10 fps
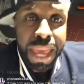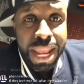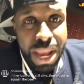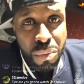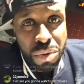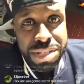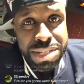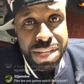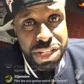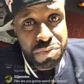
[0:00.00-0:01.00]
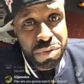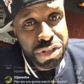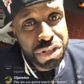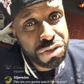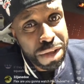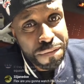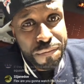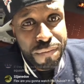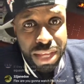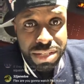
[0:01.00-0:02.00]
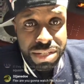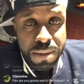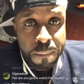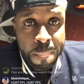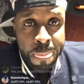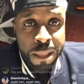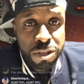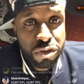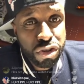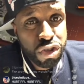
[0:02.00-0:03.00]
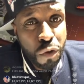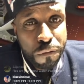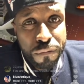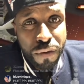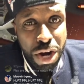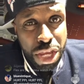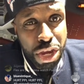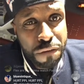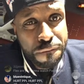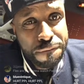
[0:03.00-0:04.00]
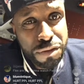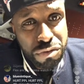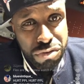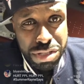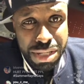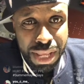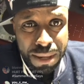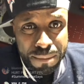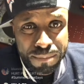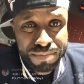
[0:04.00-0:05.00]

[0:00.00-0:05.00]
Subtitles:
And I want to say this with a straight face, so there's no fucking confusion today.